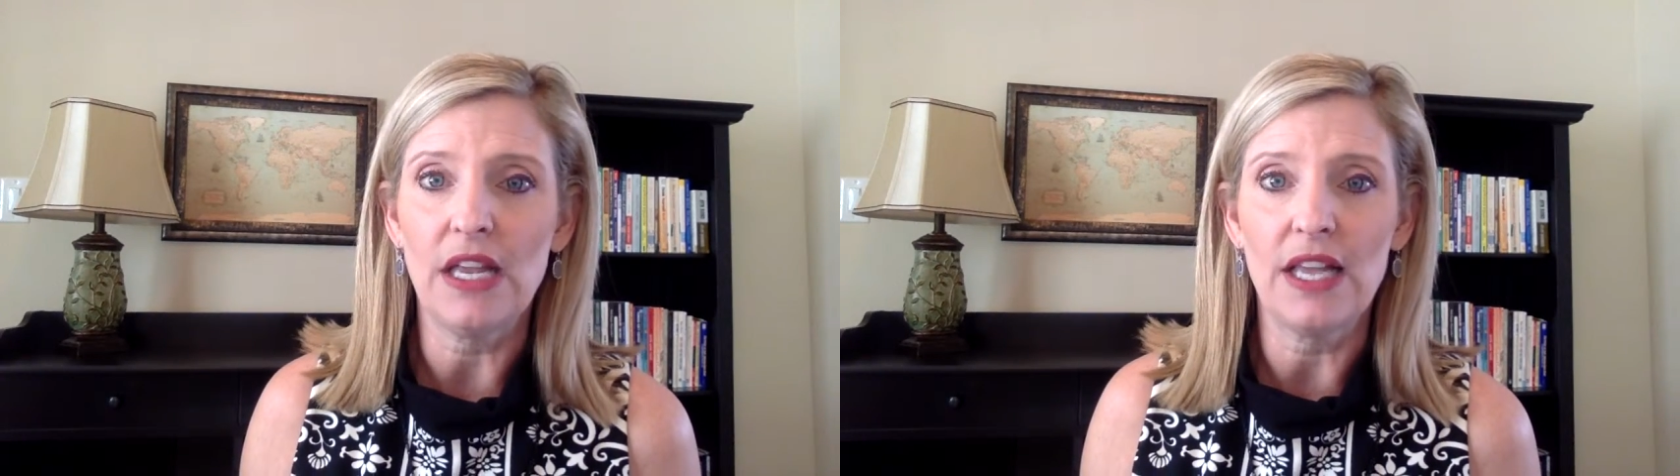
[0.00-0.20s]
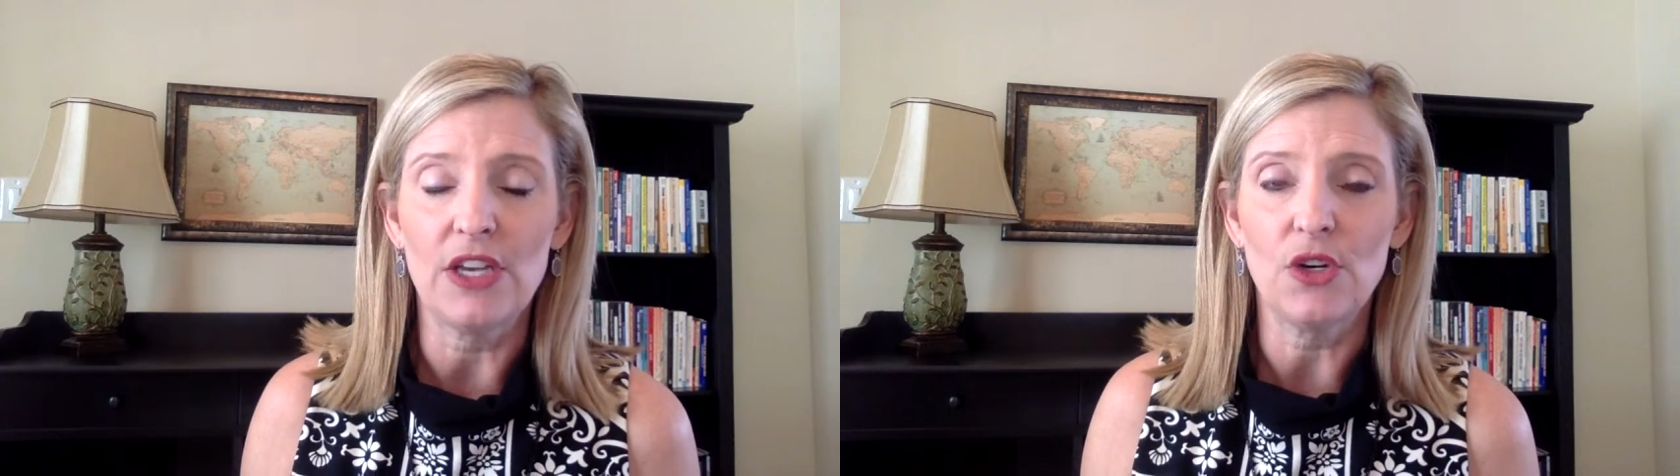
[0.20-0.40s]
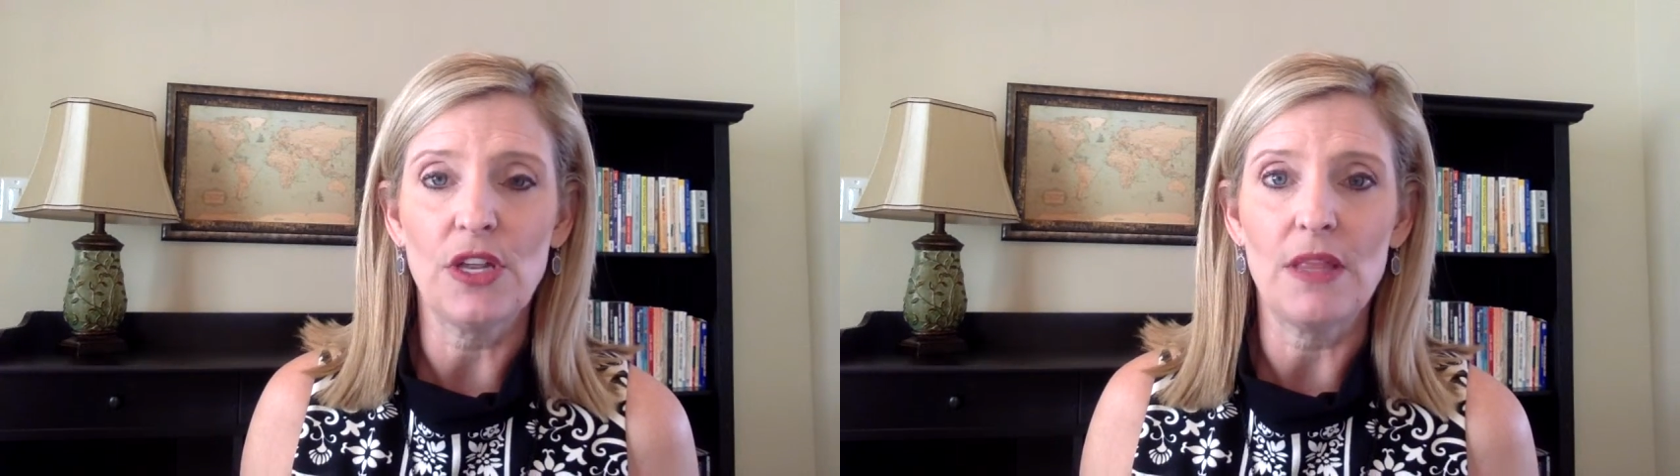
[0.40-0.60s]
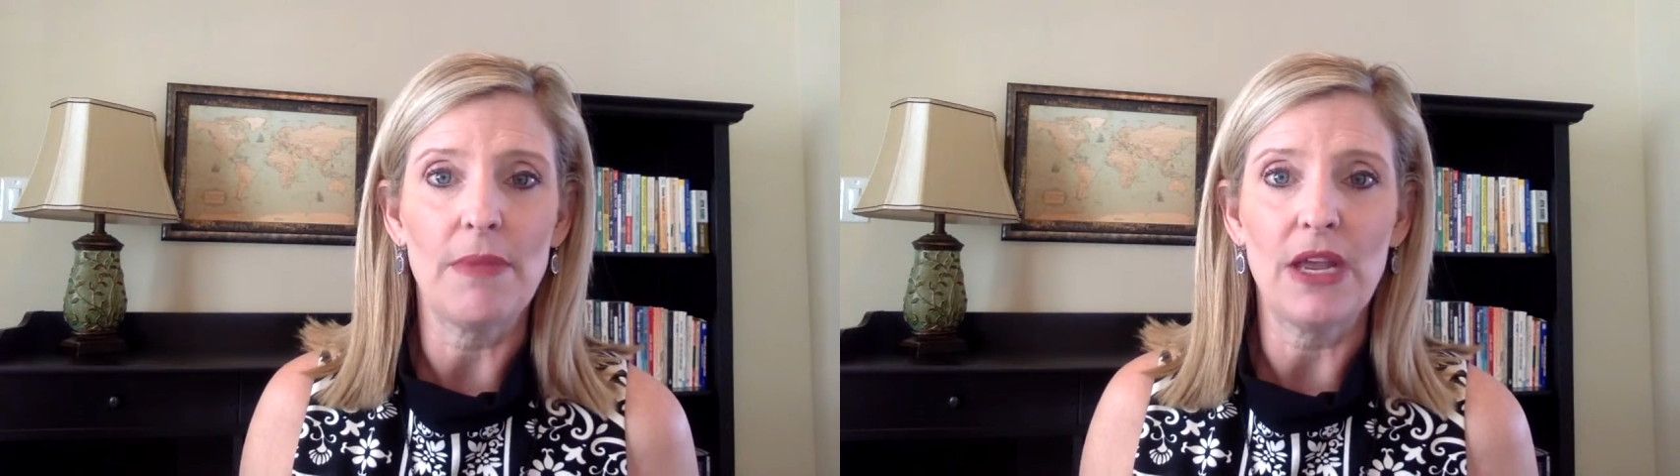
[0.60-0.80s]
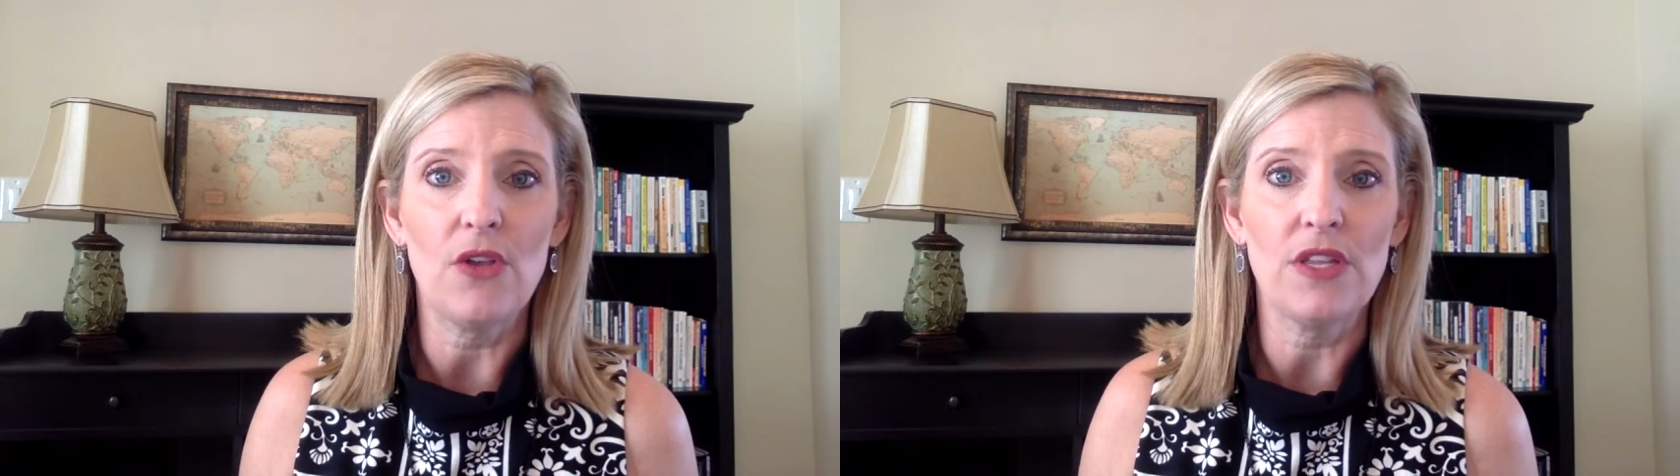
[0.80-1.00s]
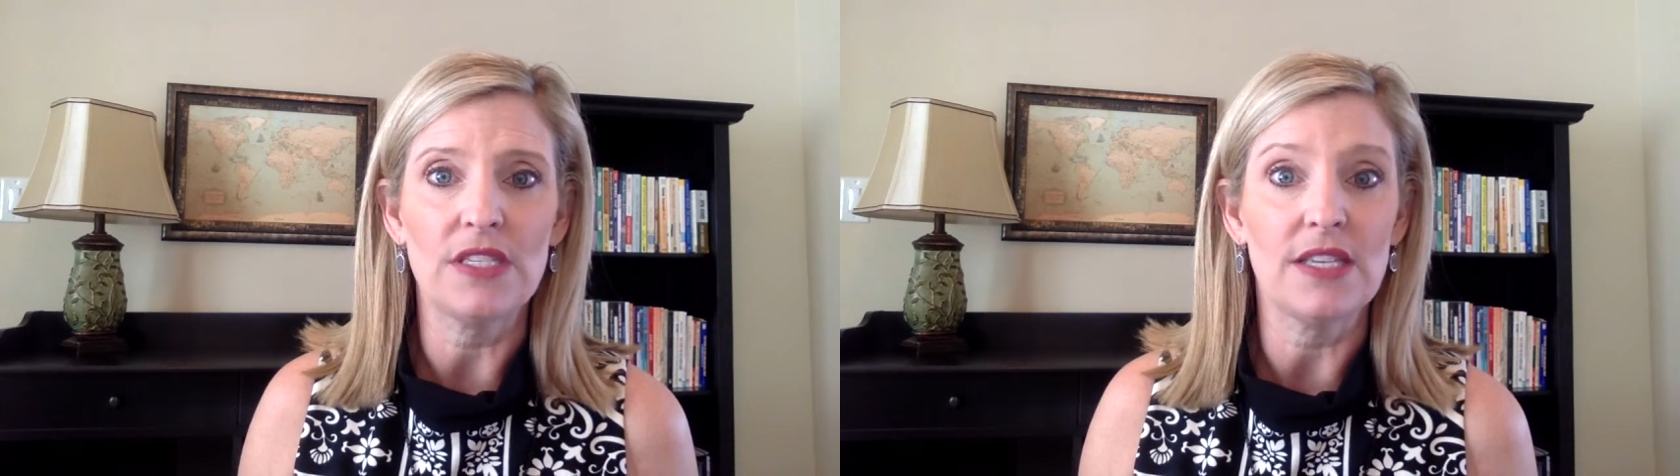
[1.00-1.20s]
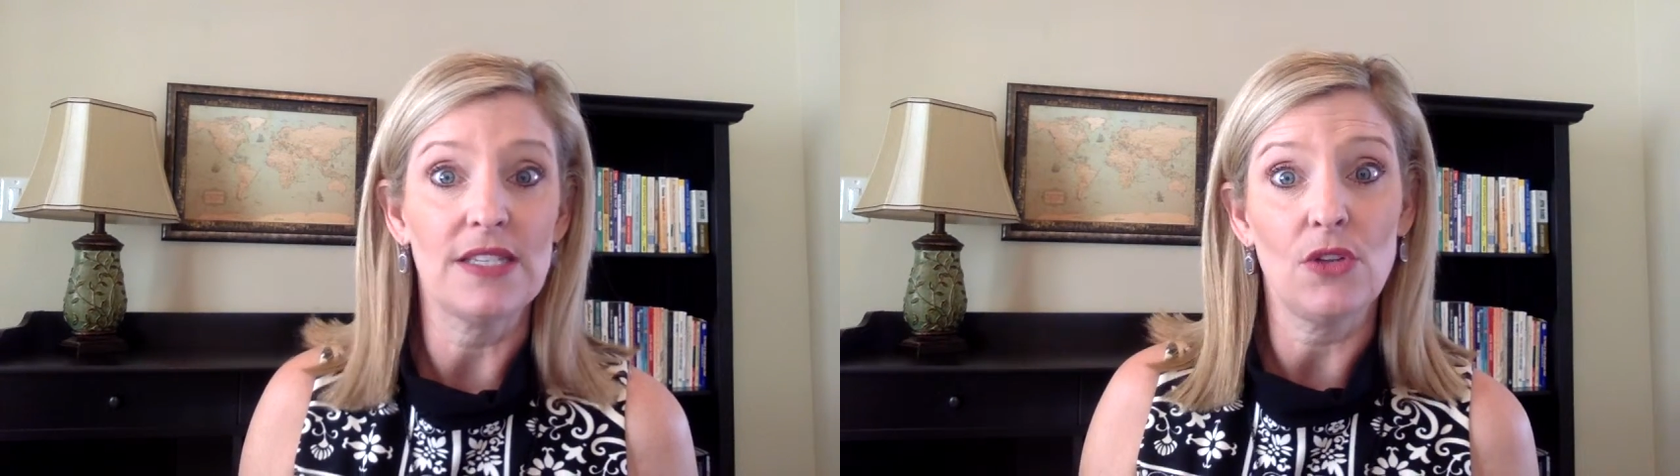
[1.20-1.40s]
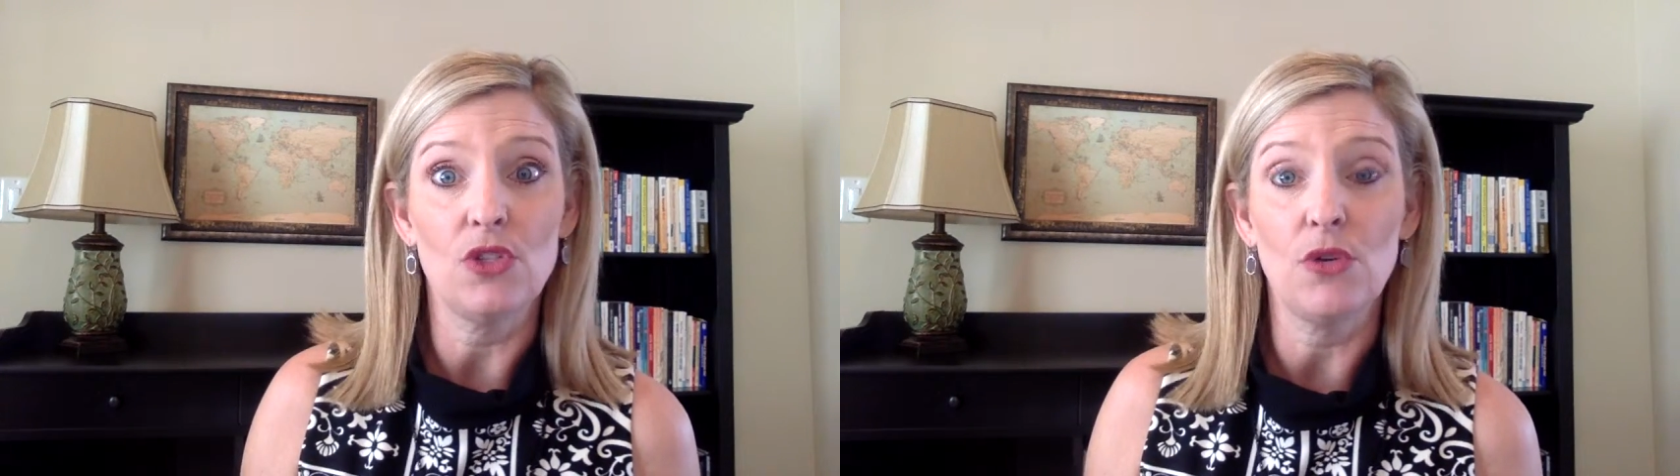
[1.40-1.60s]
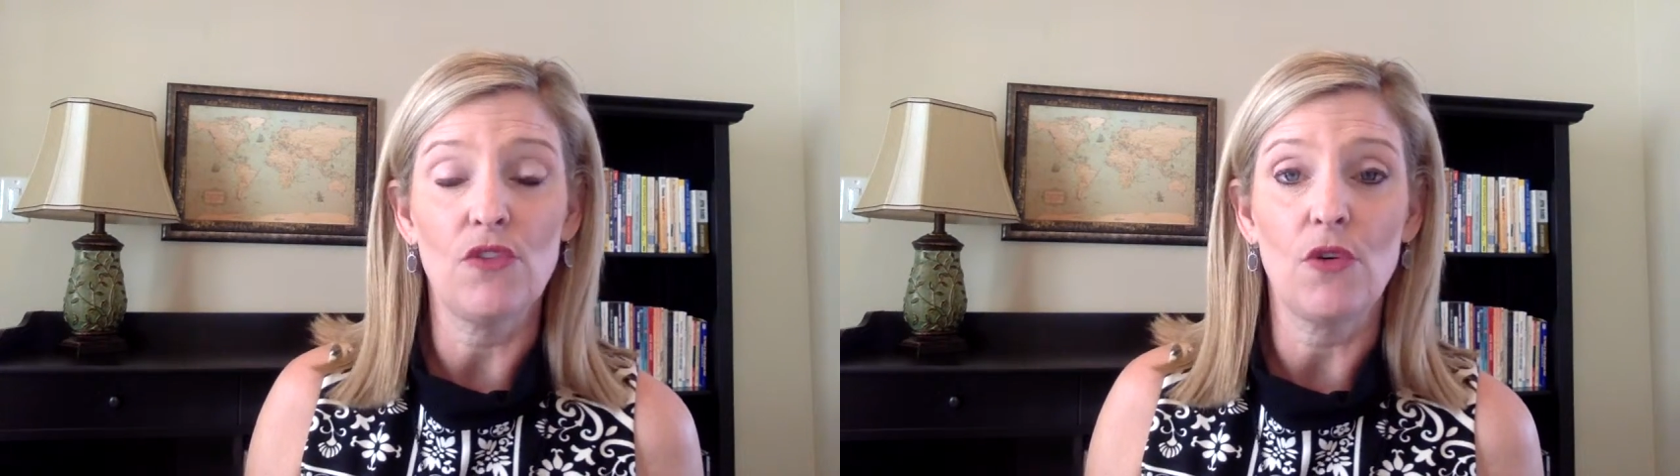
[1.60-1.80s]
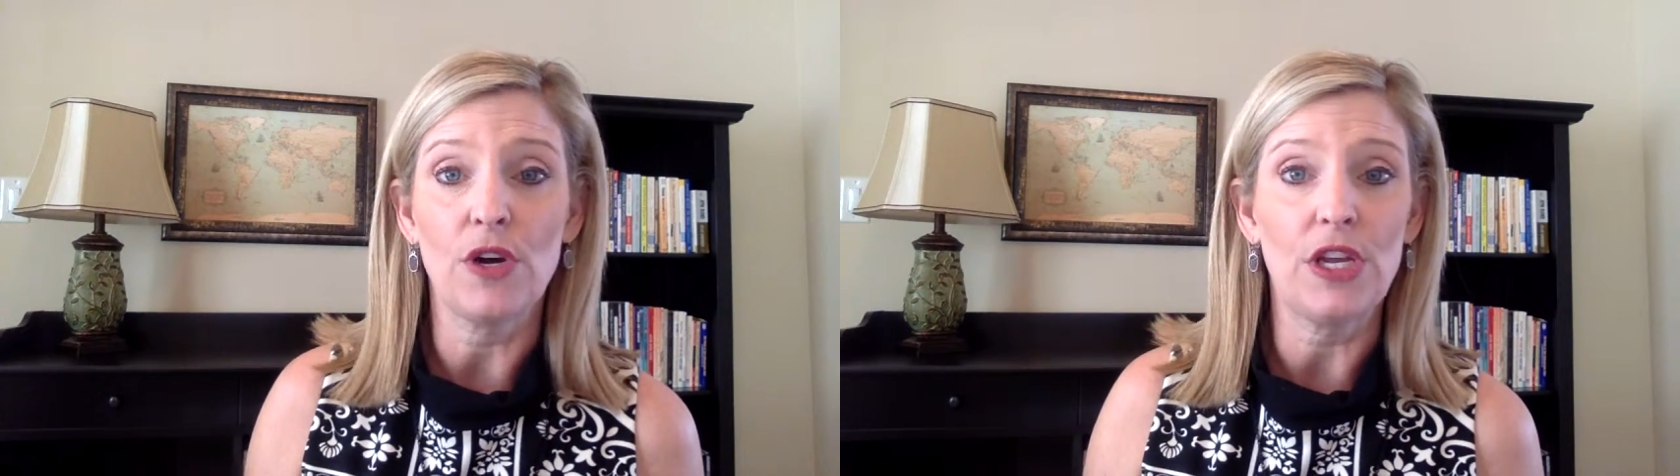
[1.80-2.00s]
letter in the mail that says they'll do it
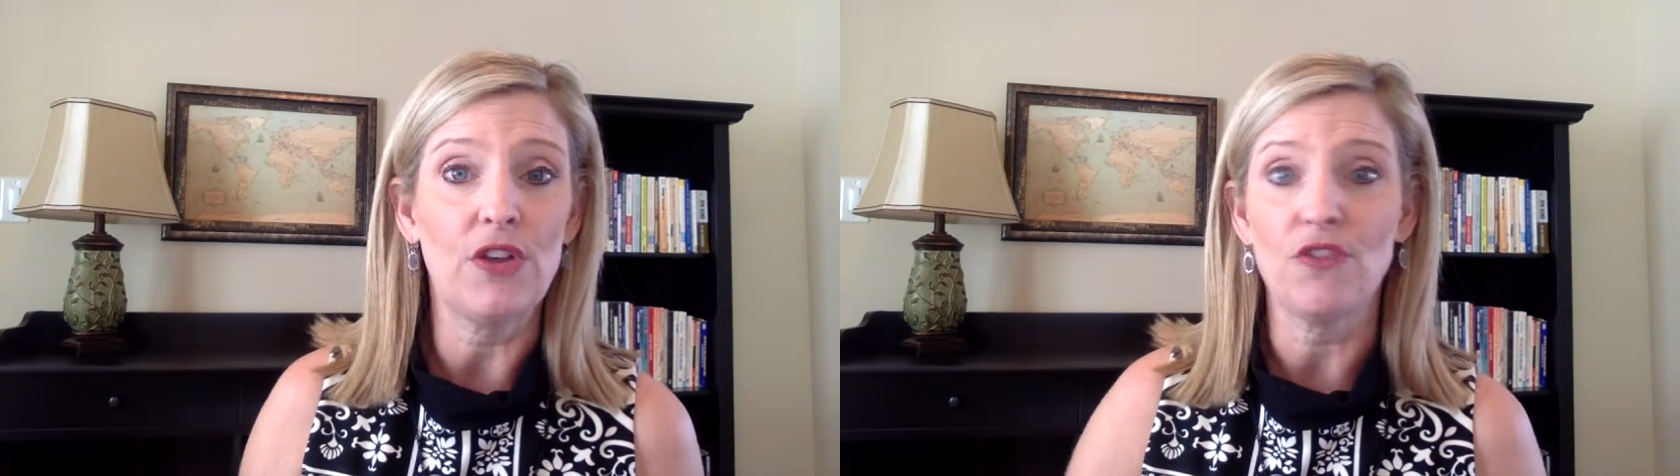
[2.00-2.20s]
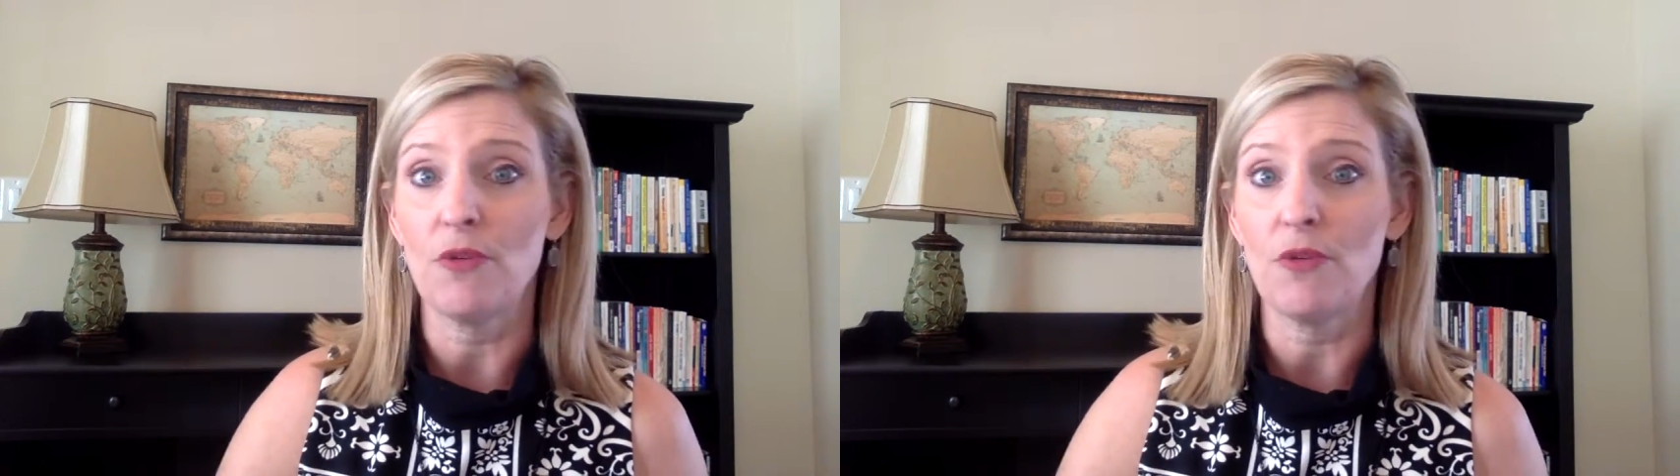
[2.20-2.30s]
for you